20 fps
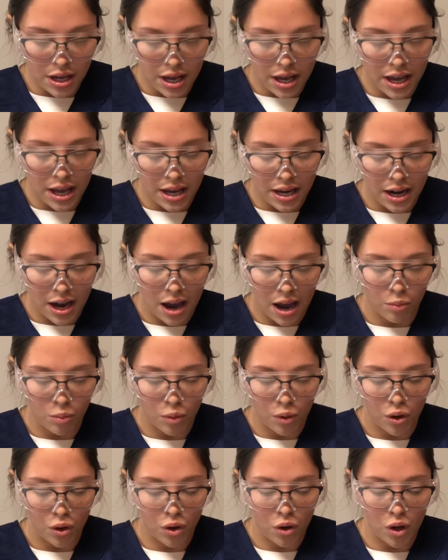and I
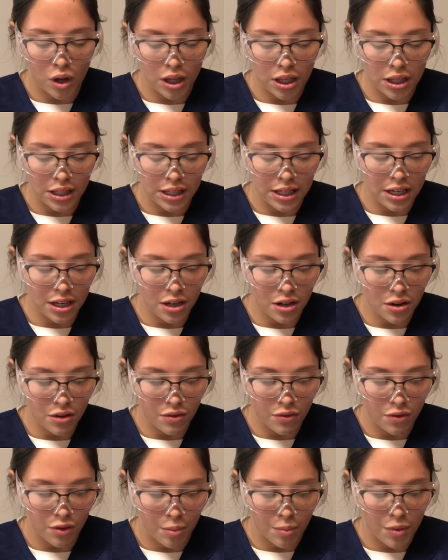will clean from